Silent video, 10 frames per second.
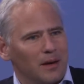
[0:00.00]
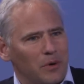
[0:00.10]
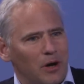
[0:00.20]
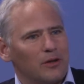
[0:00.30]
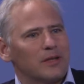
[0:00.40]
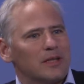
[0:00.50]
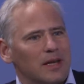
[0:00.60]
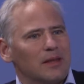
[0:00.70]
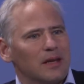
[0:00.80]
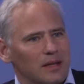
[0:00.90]

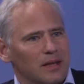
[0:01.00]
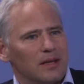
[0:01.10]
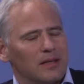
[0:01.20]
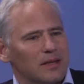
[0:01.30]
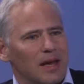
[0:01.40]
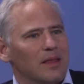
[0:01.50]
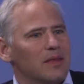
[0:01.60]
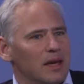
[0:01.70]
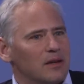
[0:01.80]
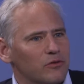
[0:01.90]
policy that is in
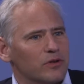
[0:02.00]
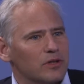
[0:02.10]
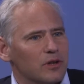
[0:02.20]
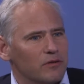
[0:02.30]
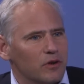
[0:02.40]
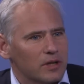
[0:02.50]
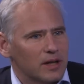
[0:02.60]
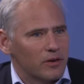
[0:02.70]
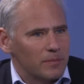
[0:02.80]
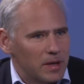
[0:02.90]
the interest of
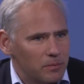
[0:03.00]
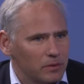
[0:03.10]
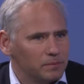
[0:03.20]
ordinary people?